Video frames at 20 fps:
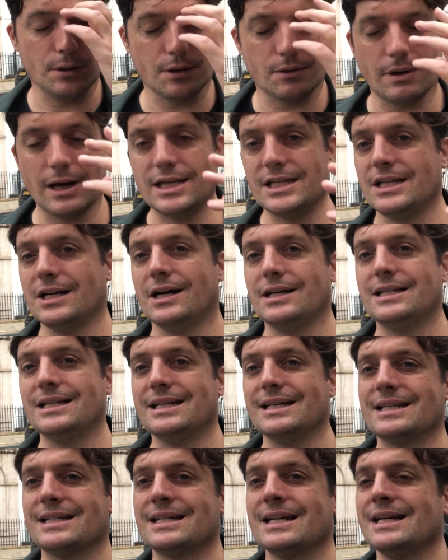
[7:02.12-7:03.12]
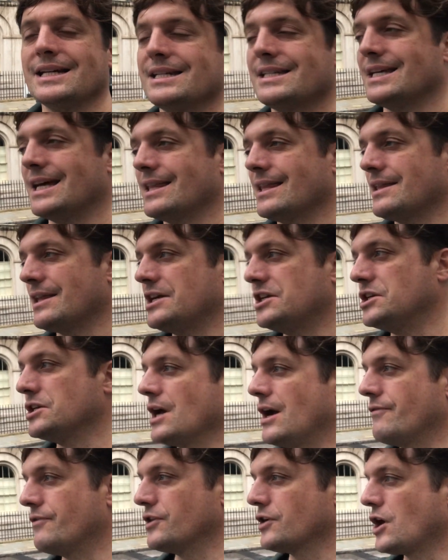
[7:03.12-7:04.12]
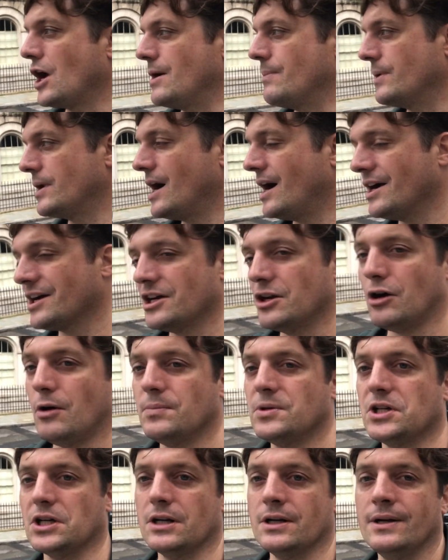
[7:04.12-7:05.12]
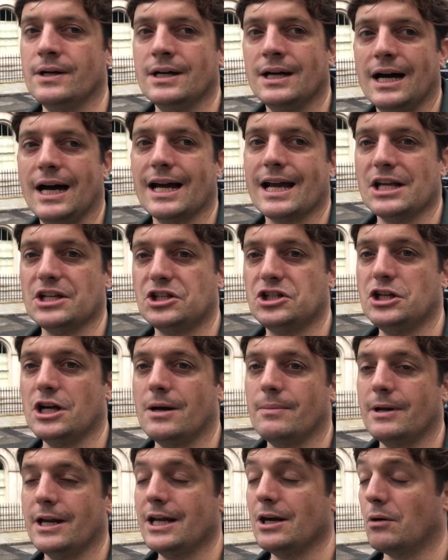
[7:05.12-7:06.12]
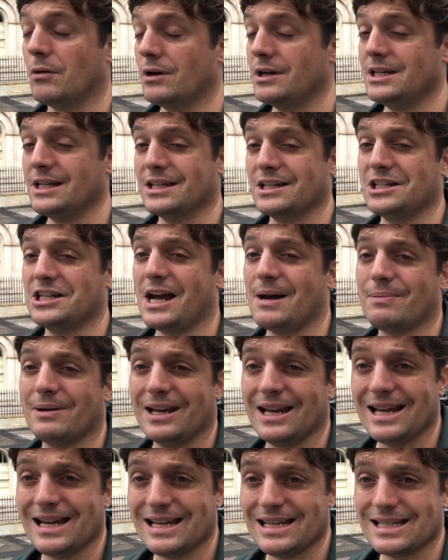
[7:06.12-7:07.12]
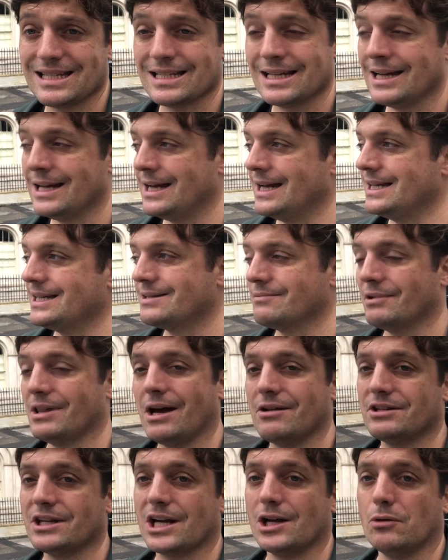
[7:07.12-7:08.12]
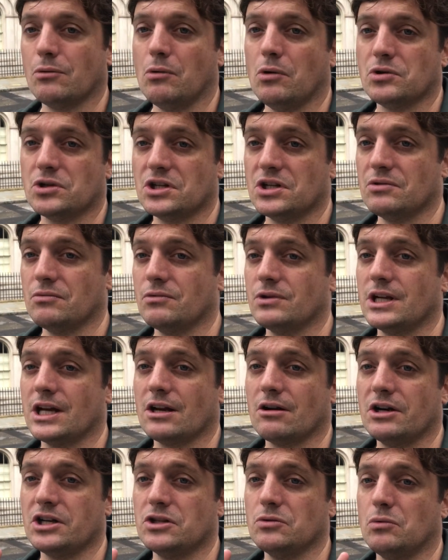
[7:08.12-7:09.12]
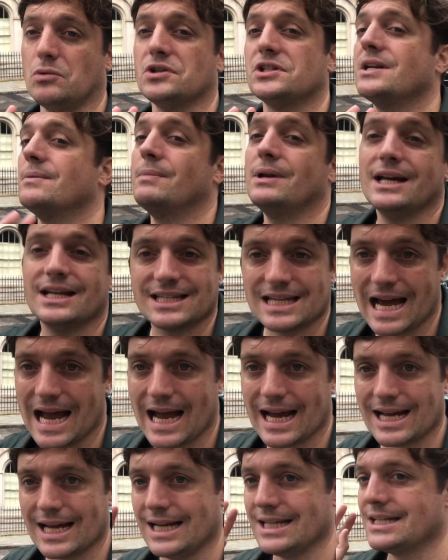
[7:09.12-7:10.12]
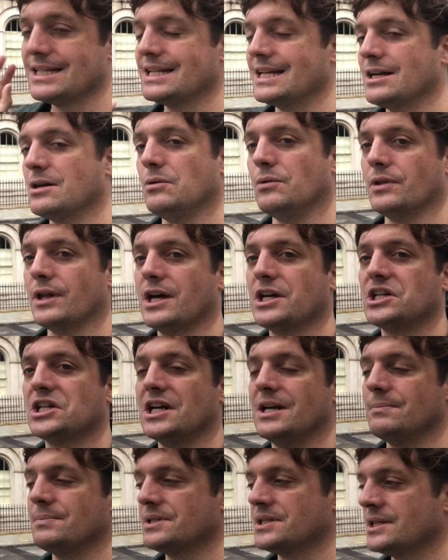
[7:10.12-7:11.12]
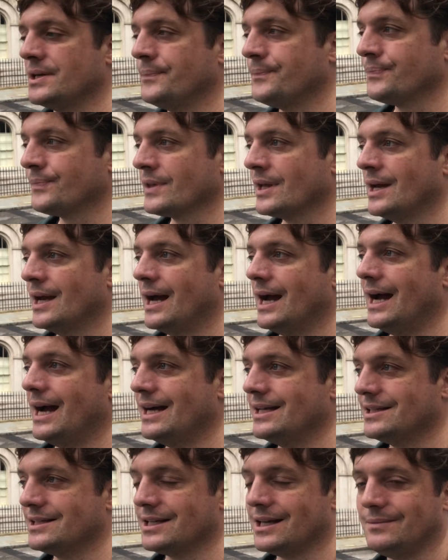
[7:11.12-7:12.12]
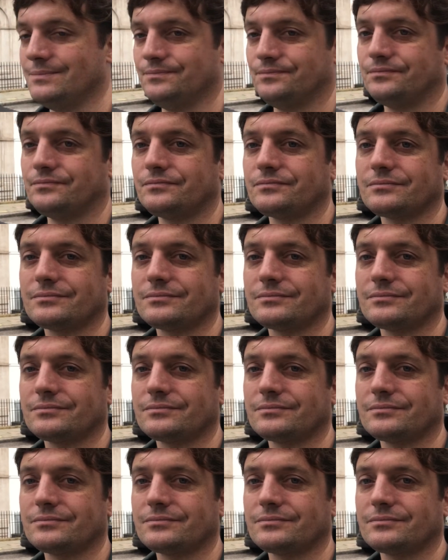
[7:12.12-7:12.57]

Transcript: crazy ideas, saying that they should go for the Copenhagen option against Germany, or indeed the Japanese, is without declaration, declaration of war, simply attack and sink all their ships. And um,